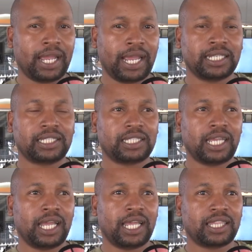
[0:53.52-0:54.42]
are
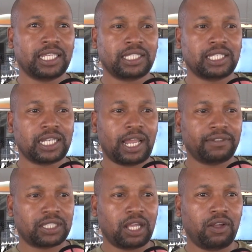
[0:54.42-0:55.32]
at Thesis
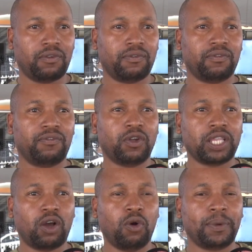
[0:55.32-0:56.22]
Lifestyle
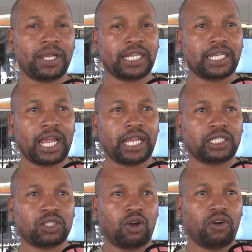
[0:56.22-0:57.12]
for the opening
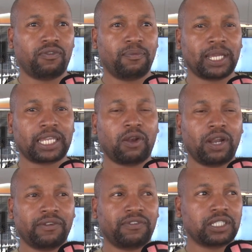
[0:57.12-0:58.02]
night of
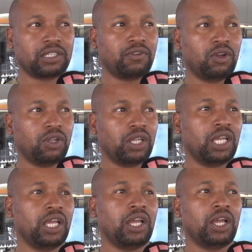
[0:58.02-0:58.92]
Makhelwane Festival,
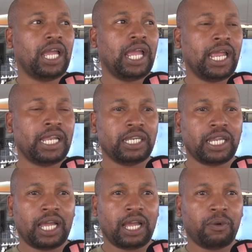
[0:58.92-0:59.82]

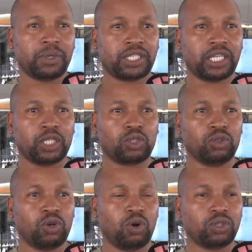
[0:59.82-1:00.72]
and we're here
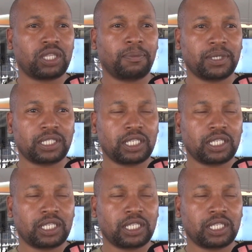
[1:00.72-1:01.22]
to host the